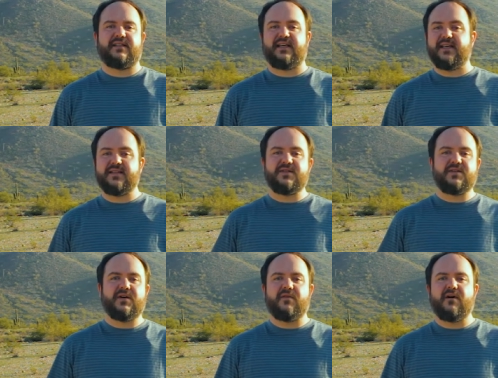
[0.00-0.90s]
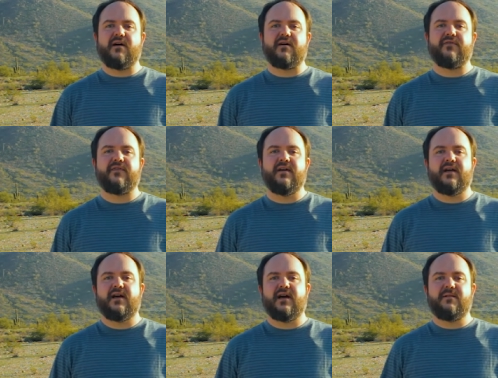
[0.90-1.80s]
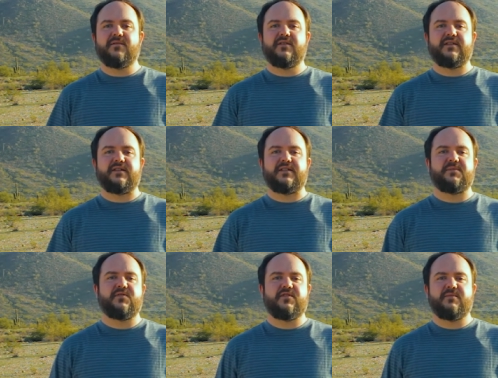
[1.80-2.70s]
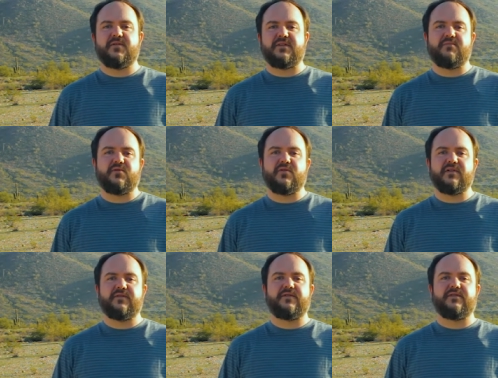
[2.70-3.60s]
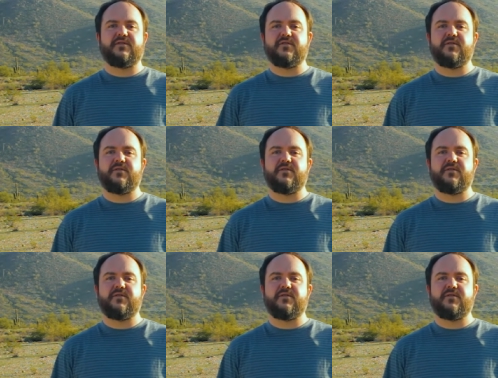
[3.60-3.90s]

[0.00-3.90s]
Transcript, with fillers: To kick the show off, I'm going to explore the most important food